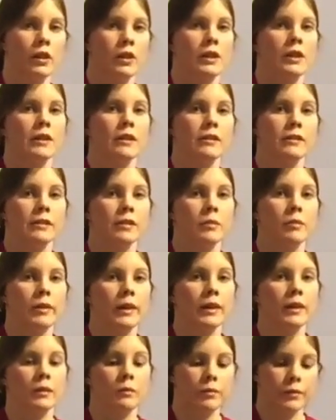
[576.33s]
is to
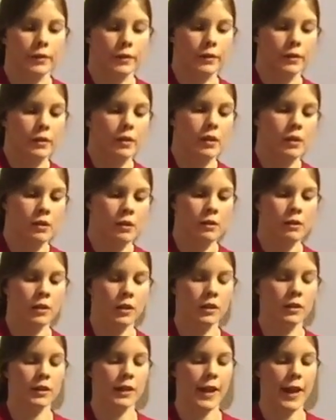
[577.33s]
pick up your
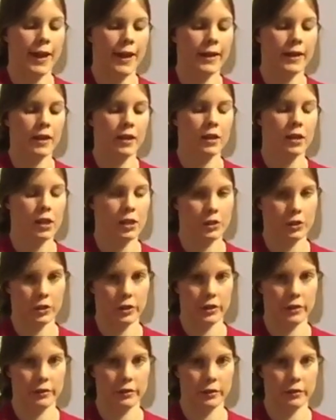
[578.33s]
leg
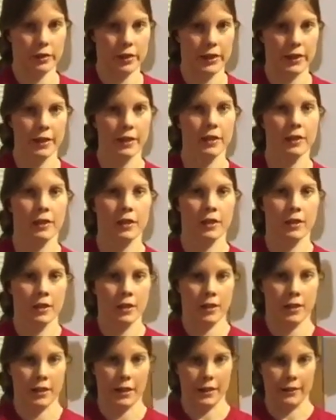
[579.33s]
underneath your knee
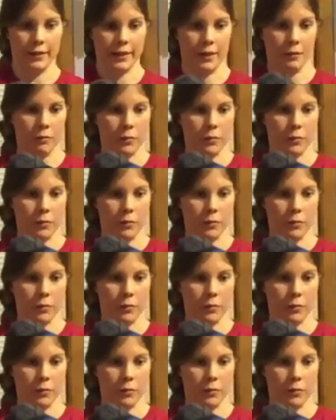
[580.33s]
and then